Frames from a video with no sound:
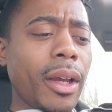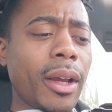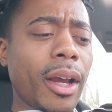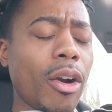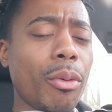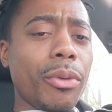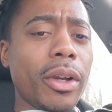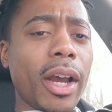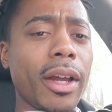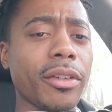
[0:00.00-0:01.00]
I hope you
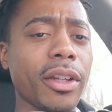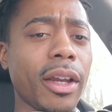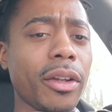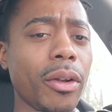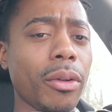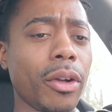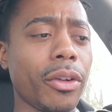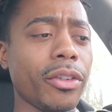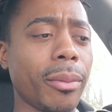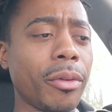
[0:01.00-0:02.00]
guys like
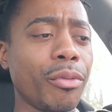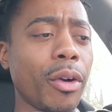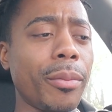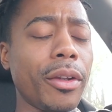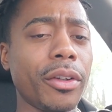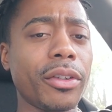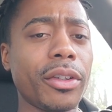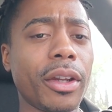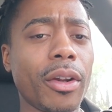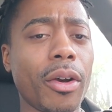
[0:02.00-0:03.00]
learn something from this,
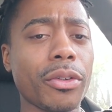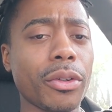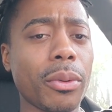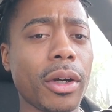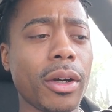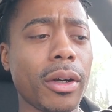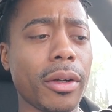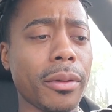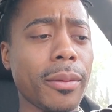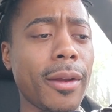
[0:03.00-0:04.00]
and
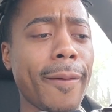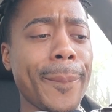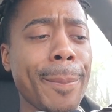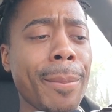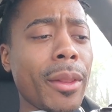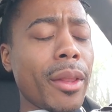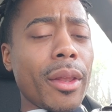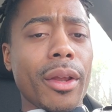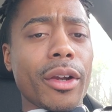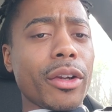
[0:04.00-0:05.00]
also
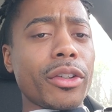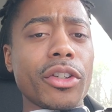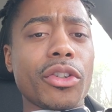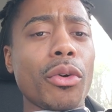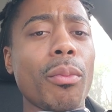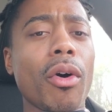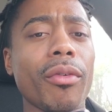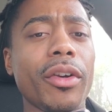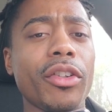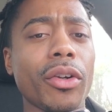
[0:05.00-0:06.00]
just do more
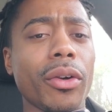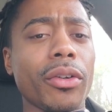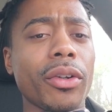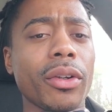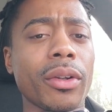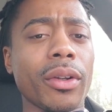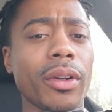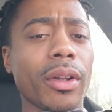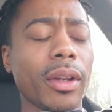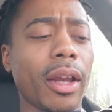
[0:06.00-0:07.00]
research.
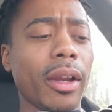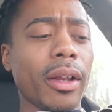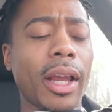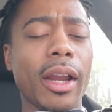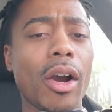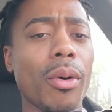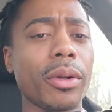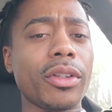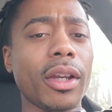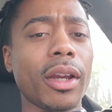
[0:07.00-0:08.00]
Like I
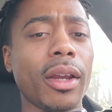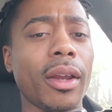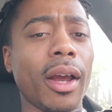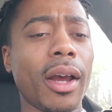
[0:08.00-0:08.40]
always say,